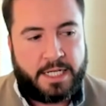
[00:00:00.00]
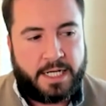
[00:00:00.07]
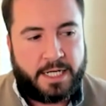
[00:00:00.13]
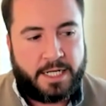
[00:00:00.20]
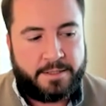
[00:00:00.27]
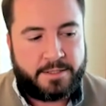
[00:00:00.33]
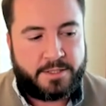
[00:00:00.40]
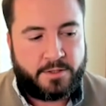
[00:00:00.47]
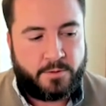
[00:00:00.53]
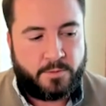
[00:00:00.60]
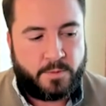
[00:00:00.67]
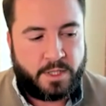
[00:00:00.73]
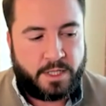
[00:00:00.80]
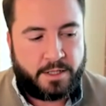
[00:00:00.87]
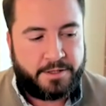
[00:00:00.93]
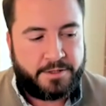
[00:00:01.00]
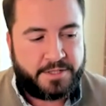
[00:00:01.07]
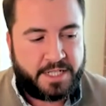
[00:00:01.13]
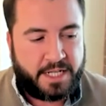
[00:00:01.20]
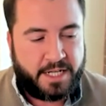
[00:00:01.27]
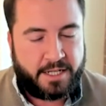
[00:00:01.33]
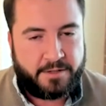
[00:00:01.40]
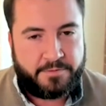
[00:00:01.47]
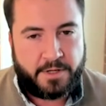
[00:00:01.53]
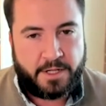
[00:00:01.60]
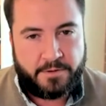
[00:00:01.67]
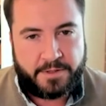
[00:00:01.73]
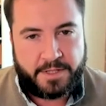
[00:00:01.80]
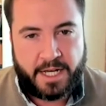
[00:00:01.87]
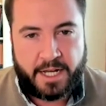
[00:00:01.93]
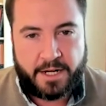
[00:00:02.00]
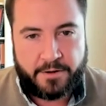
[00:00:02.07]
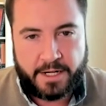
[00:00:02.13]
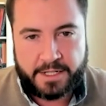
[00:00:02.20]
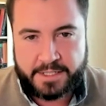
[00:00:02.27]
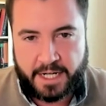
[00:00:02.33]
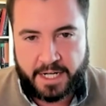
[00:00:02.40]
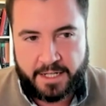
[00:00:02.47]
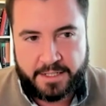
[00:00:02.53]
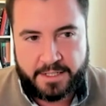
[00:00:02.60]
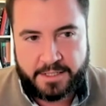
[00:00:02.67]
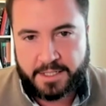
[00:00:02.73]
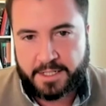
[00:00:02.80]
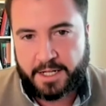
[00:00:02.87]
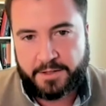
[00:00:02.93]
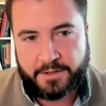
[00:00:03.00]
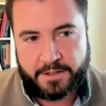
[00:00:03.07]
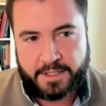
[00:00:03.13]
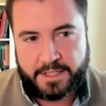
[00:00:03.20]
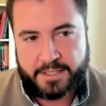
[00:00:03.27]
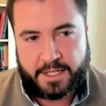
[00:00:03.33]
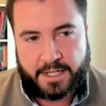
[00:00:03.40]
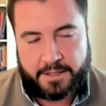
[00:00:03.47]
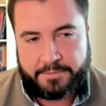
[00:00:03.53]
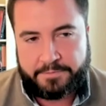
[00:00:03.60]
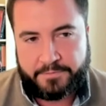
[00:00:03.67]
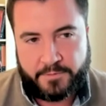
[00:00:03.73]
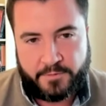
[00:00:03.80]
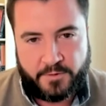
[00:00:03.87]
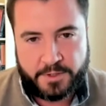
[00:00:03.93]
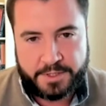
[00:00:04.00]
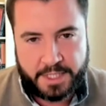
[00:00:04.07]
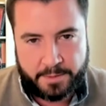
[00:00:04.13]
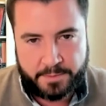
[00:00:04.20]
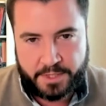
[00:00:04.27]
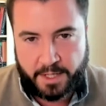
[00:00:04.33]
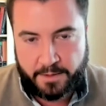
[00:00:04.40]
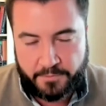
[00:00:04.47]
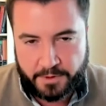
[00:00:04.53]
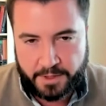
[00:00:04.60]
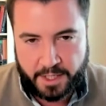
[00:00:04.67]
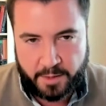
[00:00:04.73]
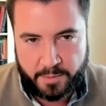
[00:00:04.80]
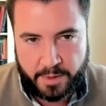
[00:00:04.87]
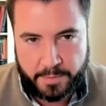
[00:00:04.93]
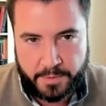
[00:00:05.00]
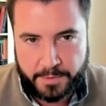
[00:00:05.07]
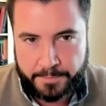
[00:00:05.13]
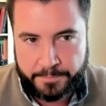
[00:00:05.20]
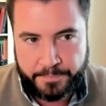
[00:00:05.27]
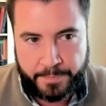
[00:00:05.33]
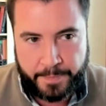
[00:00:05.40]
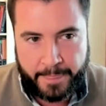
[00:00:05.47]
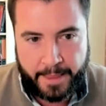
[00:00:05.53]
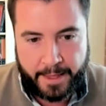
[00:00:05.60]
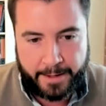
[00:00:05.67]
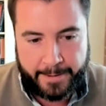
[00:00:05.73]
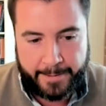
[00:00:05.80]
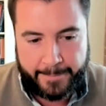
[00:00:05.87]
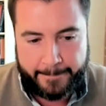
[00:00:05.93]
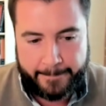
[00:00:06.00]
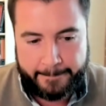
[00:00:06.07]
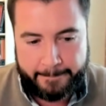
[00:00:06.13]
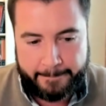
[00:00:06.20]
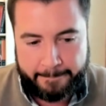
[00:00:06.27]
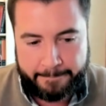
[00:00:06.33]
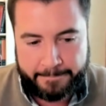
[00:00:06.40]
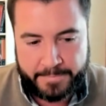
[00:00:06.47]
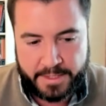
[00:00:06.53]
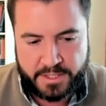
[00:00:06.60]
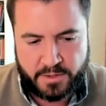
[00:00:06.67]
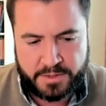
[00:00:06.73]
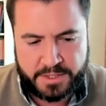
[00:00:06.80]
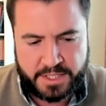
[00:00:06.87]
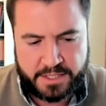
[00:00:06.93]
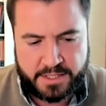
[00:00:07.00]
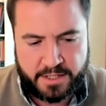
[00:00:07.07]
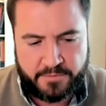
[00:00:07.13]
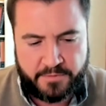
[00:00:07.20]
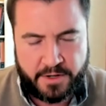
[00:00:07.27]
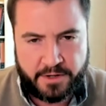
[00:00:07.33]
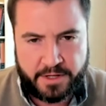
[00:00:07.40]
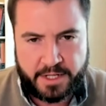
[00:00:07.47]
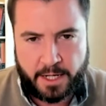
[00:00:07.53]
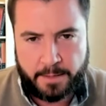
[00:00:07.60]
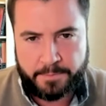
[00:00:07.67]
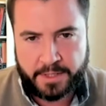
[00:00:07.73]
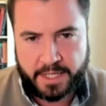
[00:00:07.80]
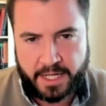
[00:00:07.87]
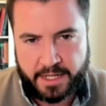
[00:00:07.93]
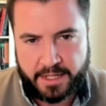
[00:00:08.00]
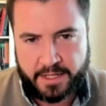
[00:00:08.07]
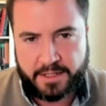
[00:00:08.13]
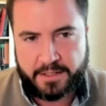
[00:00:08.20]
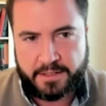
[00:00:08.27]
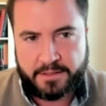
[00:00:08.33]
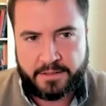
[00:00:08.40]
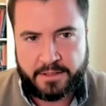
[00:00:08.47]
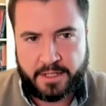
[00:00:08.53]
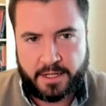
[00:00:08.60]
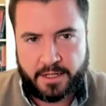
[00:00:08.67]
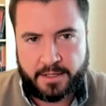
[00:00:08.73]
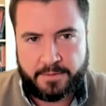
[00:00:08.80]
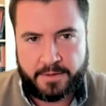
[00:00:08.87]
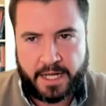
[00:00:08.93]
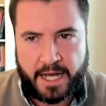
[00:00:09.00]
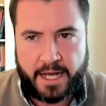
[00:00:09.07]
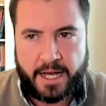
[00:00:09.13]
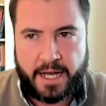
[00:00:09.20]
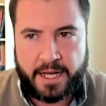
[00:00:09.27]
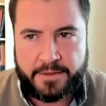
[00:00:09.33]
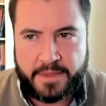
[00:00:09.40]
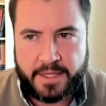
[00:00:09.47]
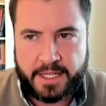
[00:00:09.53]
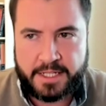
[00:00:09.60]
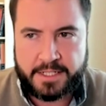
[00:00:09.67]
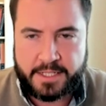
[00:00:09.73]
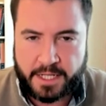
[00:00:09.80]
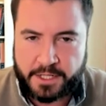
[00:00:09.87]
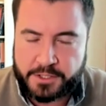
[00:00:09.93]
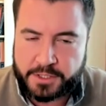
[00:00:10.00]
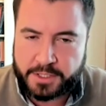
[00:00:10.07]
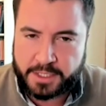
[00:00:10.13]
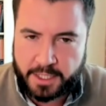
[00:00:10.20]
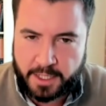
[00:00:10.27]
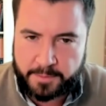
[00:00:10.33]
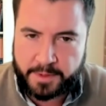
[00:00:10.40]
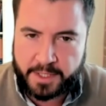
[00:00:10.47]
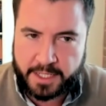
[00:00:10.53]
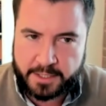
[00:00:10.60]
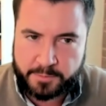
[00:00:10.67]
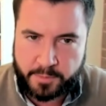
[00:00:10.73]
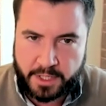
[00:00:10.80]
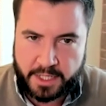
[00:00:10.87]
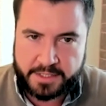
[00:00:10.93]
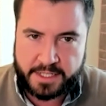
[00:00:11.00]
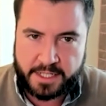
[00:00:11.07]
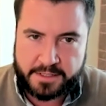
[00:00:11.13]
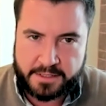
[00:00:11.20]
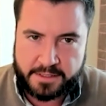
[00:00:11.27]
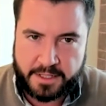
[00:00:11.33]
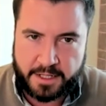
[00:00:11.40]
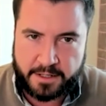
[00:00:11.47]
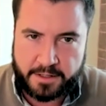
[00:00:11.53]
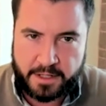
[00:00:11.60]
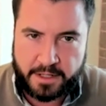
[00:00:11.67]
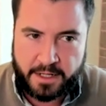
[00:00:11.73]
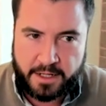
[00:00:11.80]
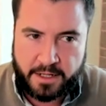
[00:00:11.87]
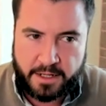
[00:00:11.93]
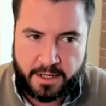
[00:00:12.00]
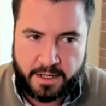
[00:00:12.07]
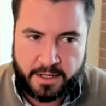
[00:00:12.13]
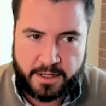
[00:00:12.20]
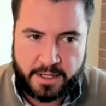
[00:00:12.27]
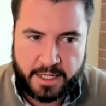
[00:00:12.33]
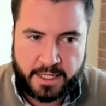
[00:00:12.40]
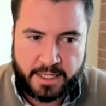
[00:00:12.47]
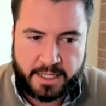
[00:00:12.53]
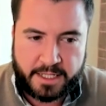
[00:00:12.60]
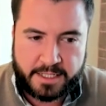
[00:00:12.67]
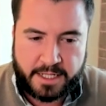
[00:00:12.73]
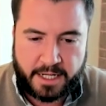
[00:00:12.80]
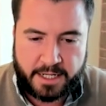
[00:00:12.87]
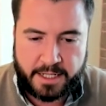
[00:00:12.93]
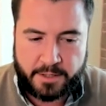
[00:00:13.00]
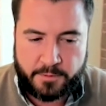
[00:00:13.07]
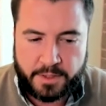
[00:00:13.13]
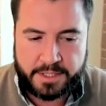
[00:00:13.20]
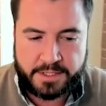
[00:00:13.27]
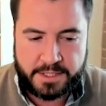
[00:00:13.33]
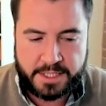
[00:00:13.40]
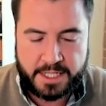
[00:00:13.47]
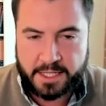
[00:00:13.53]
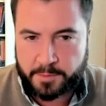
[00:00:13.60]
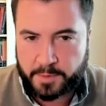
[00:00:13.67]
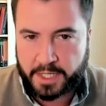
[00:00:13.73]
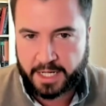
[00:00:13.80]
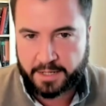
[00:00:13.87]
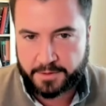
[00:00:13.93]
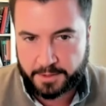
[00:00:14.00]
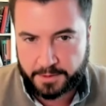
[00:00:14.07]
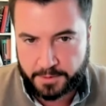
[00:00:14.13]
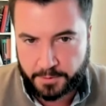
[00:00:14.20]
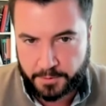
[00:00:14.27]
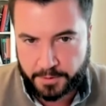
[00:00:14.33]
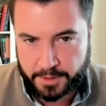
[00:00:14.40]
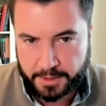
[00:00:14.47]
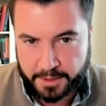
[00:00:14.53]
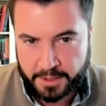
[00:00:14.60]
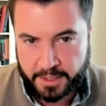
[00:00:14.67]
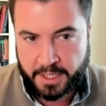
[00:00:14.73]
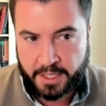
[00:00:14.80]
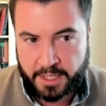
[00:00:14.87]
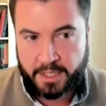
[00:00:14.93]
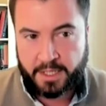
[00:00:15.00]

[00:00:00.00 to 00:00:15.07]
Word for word: Uh, so understanding and following the I R S guidance is another, it's like a full-time job for a lot of people. Um, so it's just a very complicated, uh, I think intentionally complex process that uh, it's kind of like, well, let's just get the money out the door